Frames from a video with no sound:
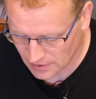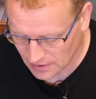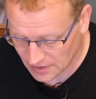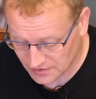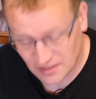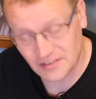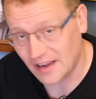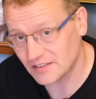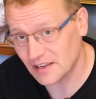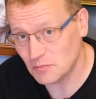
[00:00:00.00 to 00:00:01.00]
it's the
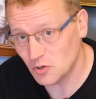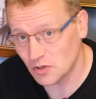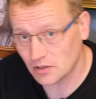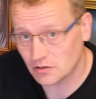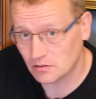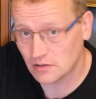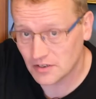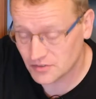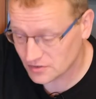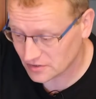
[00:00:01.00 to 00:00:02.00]
exact same unit.
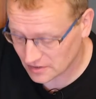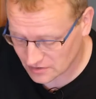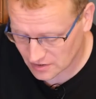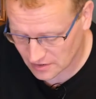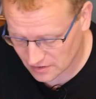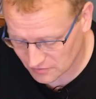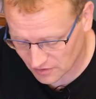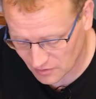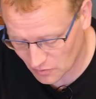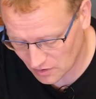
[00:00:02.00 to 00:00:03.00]
It's just that it's connected
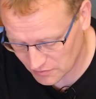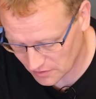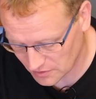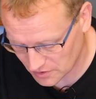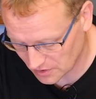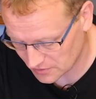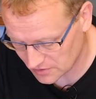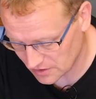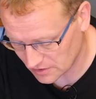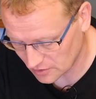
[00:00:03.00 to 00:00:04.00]
via Wi-Fi. As you can
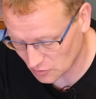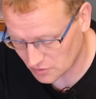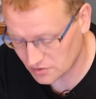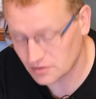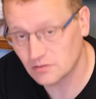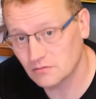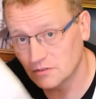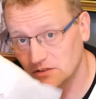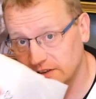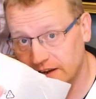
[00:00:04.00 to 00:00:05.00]
see, it looks
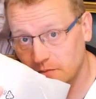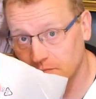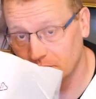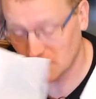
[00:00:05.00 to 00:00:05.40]
the same.